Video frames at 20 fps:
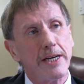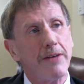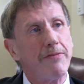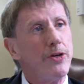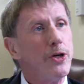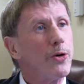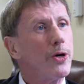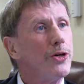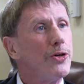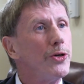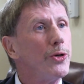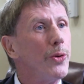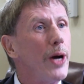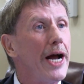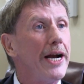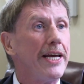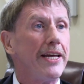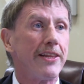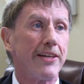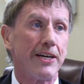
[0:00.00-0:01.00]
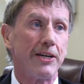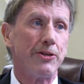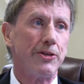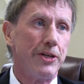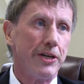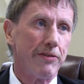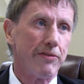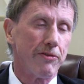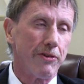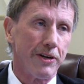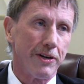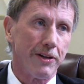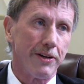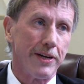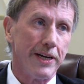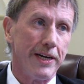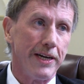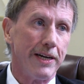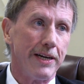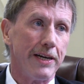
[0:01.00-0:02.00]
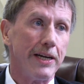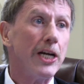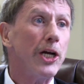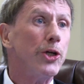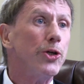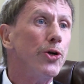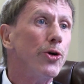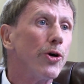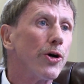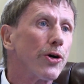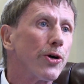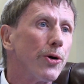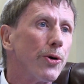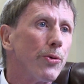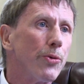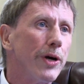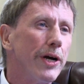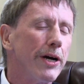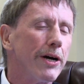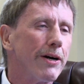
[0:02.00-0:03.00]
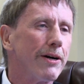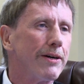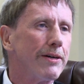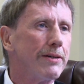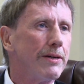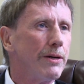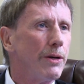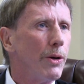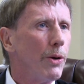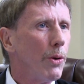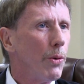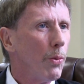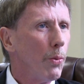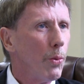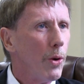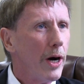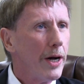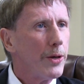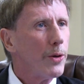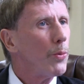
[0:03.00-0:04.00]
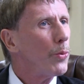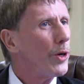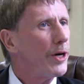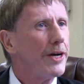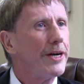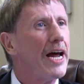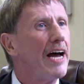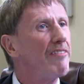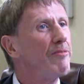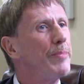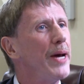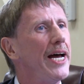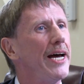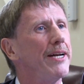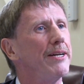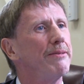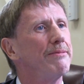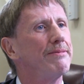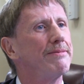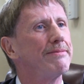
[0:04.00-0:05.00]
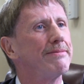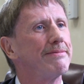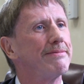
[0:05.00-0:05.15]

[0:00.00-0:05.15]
If you could do anything differently in your career, what would it have been?